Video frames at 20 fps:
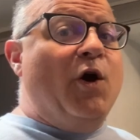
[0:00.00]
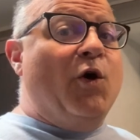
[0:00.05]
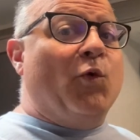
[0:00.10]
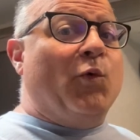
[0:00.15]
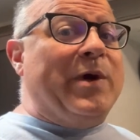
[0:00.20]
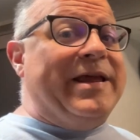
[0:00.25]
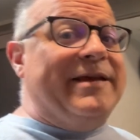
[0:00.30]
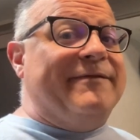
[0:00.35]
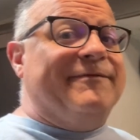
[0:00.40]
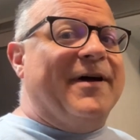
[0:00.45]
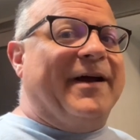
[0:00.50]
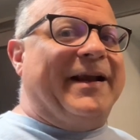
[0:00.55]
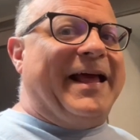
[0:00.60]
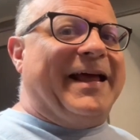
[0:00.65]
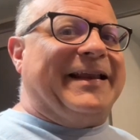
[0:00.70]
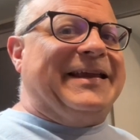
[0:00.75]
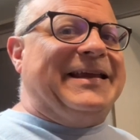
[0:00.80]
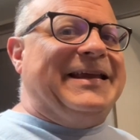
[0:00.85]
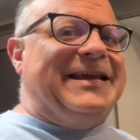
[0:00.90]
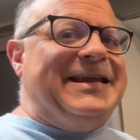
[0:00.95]
We have not
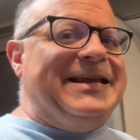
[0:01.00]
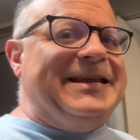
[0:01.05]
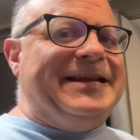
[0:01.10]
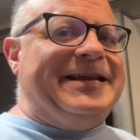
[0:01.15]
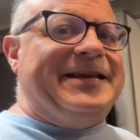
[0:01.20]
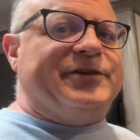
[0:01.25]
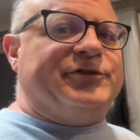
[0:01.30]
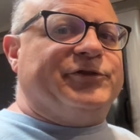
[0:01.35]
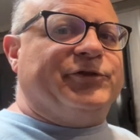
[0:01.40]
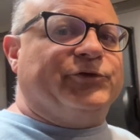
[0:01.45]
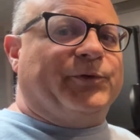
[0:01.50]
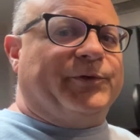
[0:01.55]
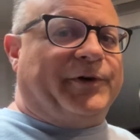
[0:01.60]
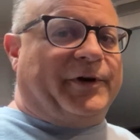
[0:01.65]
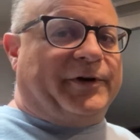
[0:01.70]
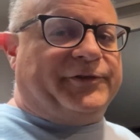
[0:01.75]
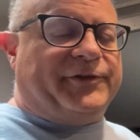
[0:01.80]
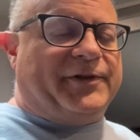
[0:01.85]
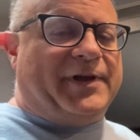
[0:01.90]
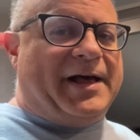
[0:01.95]
had any issues with
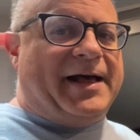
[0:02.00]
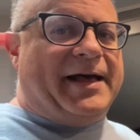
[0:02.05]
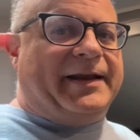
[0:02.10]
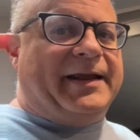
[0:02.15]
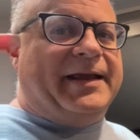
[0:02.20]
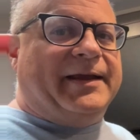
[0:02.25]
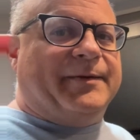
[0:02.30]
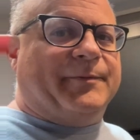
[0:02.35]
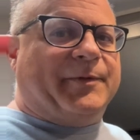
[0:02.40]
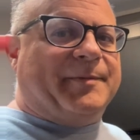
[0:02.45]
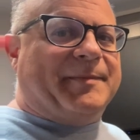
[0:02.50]
our slide, and we